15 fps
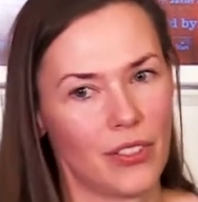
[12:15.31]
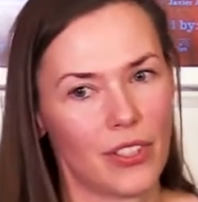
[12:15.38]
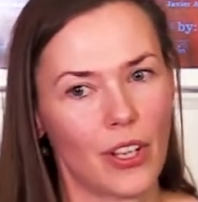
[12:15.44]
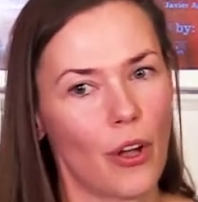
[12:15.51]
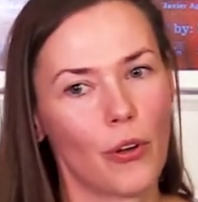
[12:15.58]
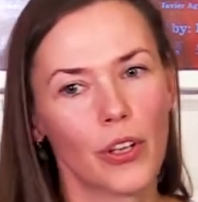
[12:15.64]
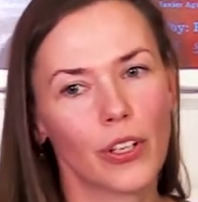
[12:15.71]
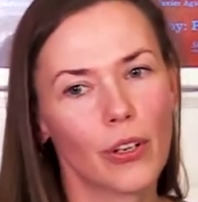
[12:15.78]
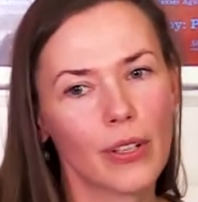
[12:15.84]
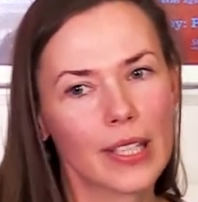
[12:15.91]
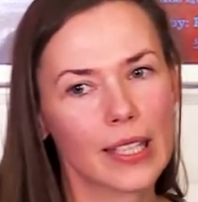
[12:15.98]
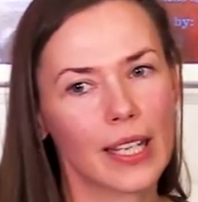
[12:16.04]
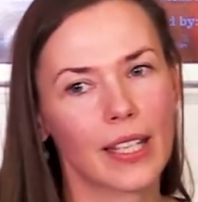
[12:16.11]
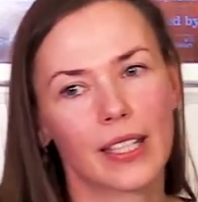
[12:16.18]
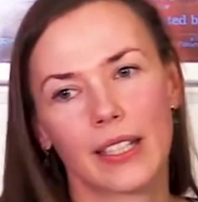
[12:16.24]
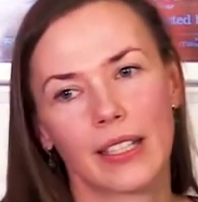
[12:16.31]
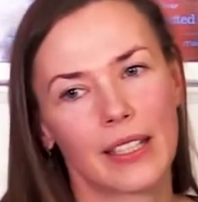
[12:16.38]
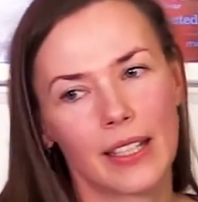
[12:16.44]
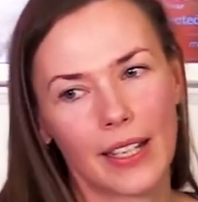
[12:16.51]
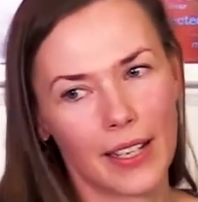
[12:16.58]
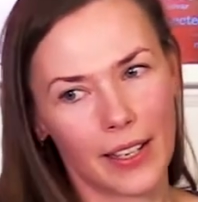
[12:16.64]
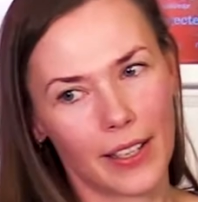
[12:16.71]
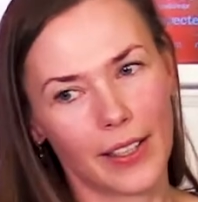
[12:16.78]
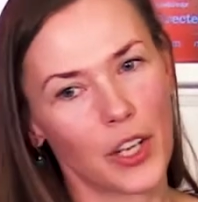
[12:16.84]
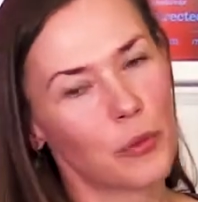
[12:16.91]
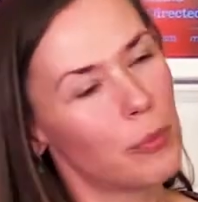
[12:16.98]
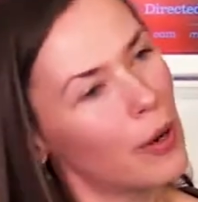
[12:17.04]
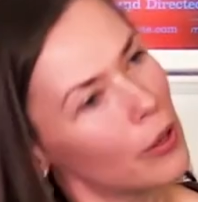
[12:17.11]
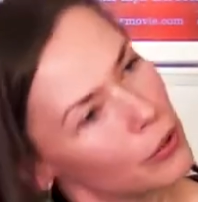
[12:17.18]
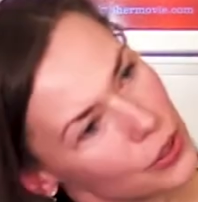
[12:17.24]
So, you know, it's like
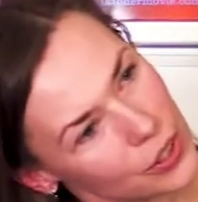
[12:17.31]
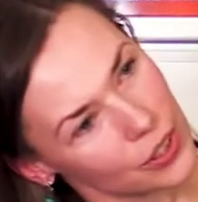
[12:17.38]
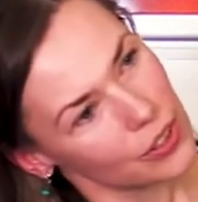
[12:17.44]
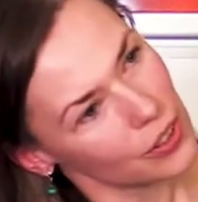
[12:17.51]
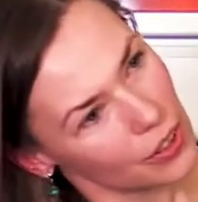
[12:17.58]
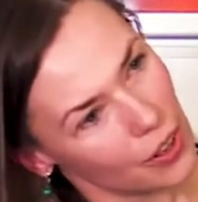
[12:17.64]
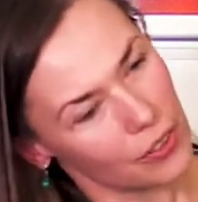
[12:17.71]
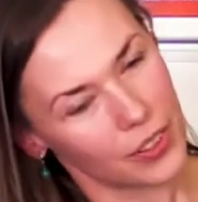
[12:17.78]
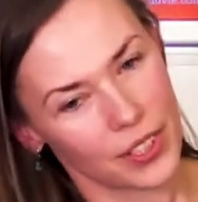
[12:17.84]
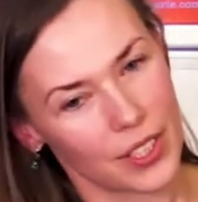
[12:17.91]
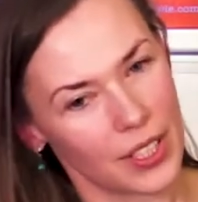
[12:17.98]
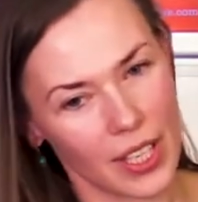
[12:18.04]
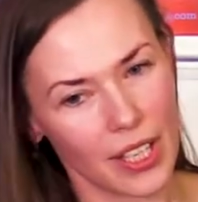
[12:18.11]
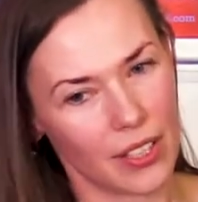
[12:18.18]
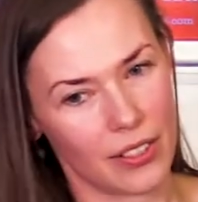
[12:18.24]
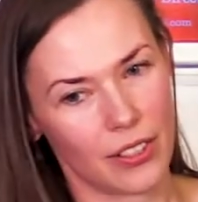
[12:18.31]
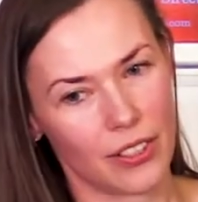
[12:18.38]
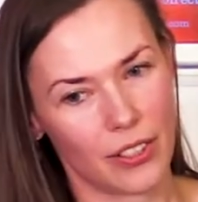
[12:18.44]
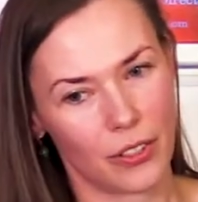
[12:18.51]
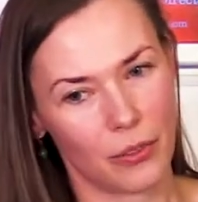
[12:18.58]
most of the scenes